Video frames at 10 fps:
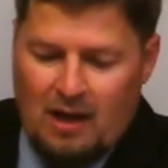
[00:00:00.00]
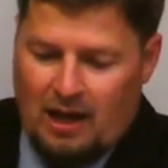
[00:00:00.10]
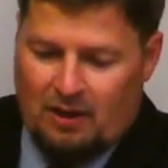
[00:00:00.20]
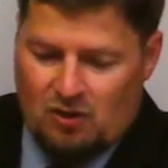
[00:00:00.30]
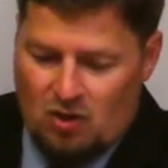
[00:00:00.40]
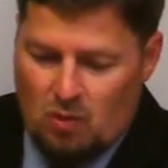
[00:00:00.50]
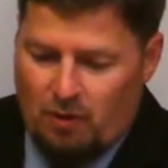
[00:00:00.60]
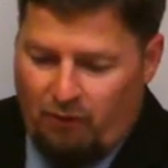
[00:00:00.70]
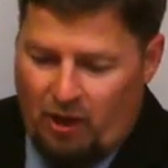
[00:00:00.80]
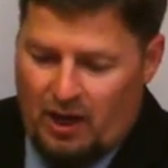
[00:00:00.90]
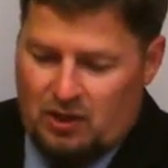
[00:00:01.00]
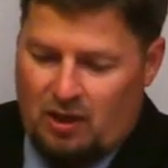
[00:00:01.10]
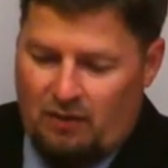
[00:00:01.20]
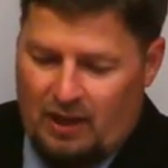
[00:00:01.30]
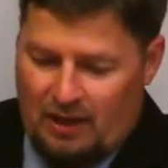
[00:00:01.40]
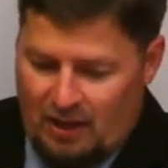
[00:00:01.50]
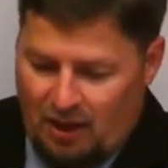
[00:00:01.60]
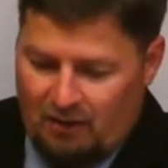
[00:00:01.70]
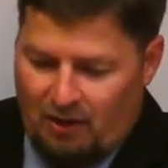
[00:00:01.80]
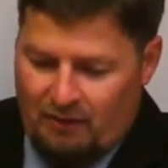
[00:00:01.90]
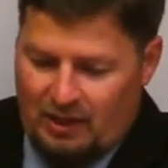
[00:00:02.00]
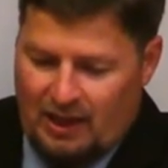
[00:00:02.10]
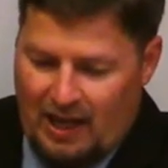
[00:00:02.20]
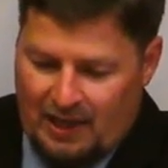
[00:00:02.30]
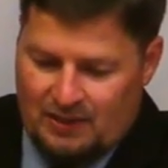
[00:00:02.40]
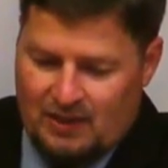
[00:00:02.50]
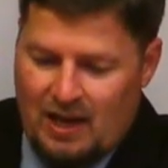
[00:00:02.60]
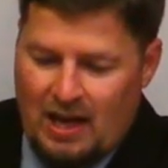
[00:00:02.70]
and consumed the flesh of, and the unleavened cakes.